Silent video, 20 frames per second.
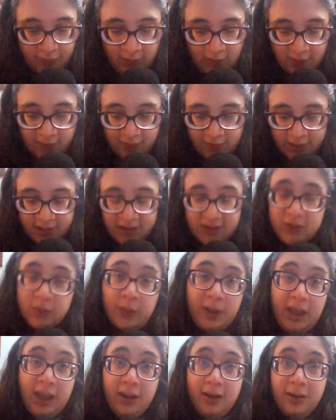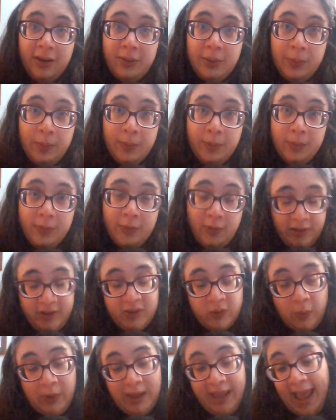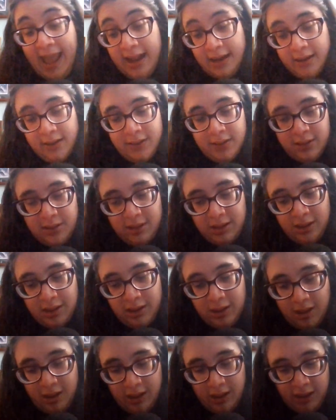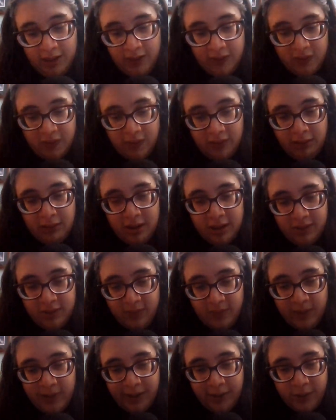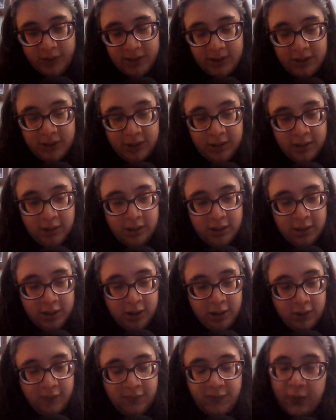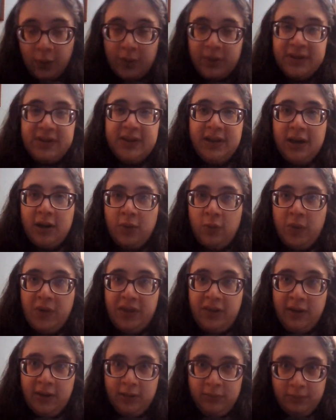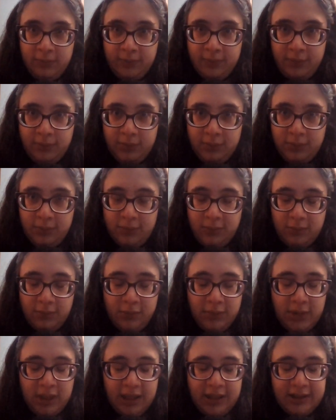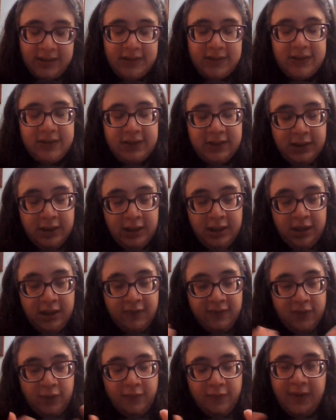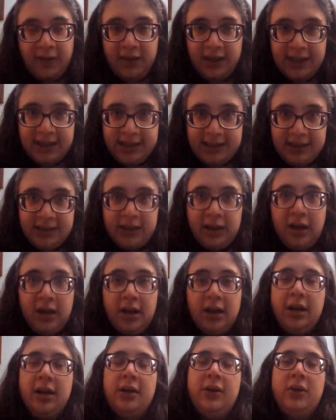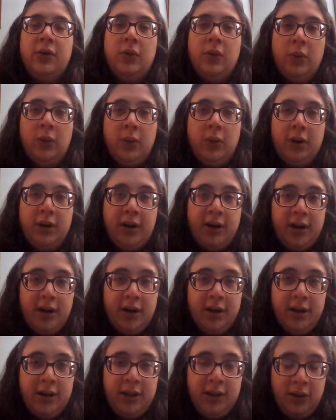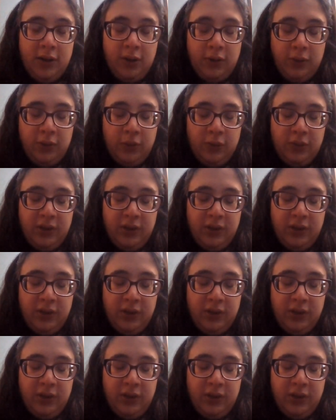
for this week, or this weekend, is a lot about focusing on within. It's if you're feeling stuck or you